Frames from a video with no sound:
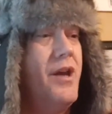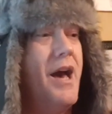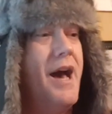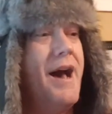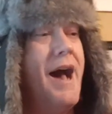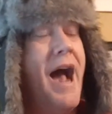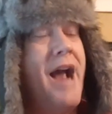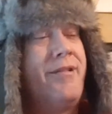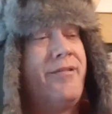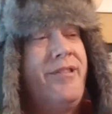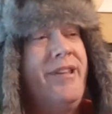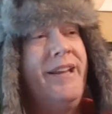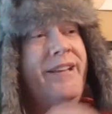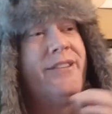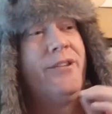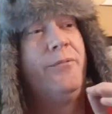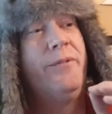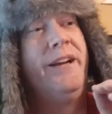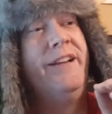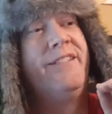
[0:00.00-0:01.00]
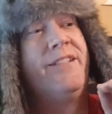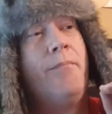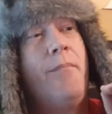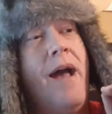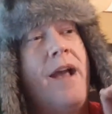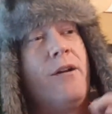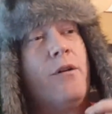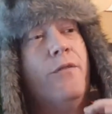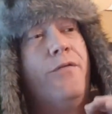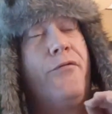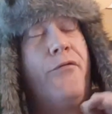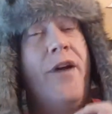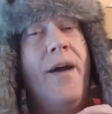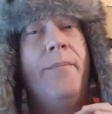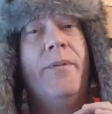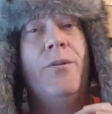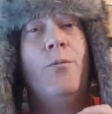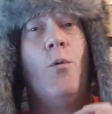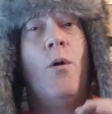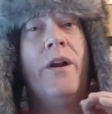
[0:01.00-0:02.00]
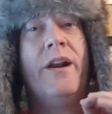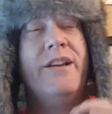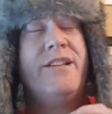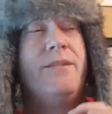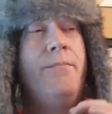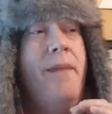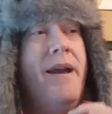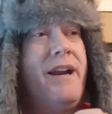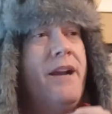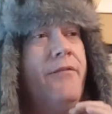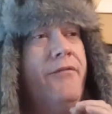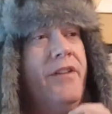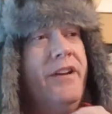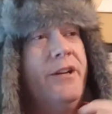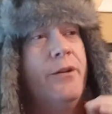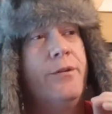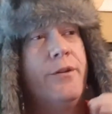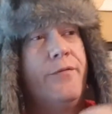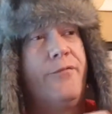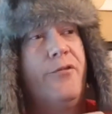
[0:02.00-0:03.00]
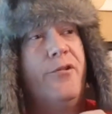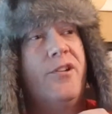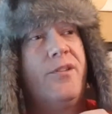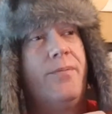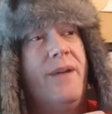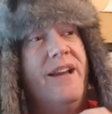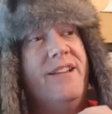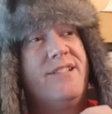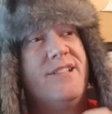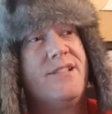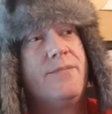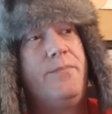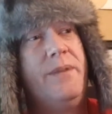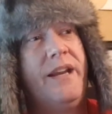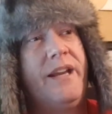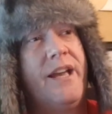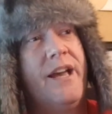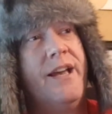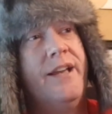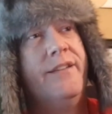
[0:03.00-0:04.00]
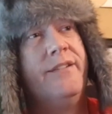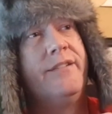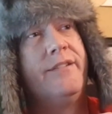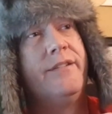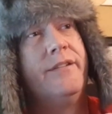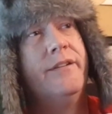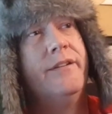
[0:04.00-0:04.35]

I think the reason Michael Fremer wanted to make a video in the first place is because